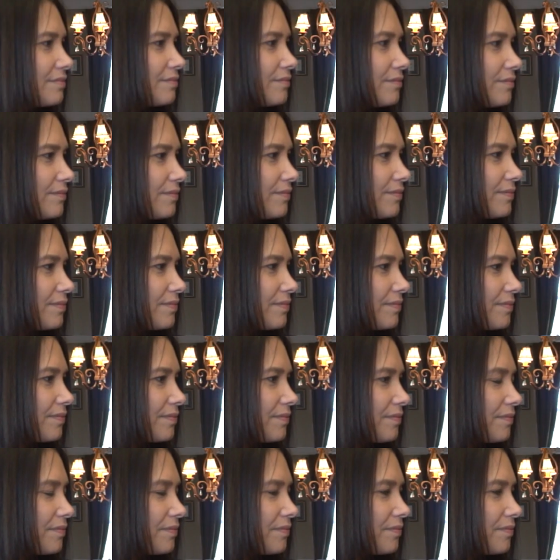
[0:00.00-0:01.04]

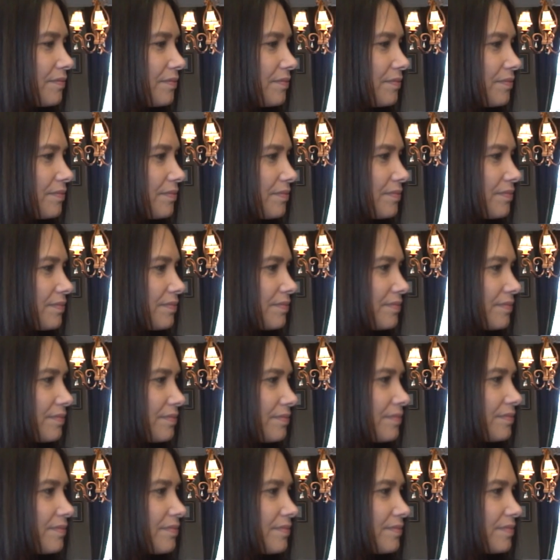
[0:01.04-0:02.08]

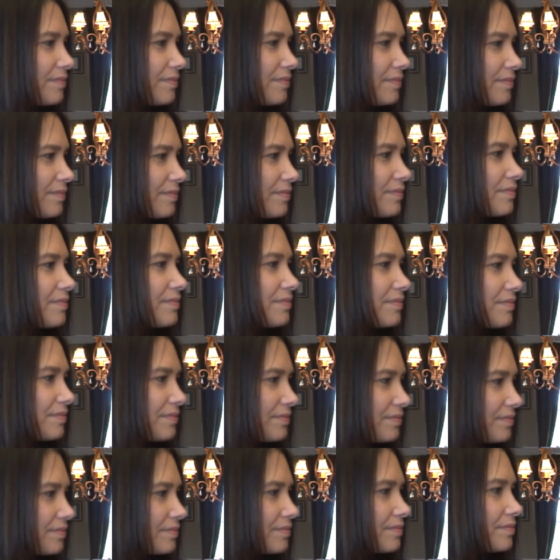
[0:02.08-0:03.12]

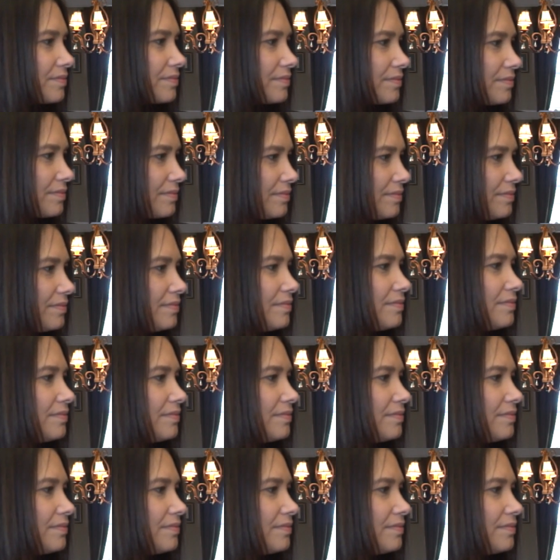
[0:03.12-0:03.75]
The person shown says nothing.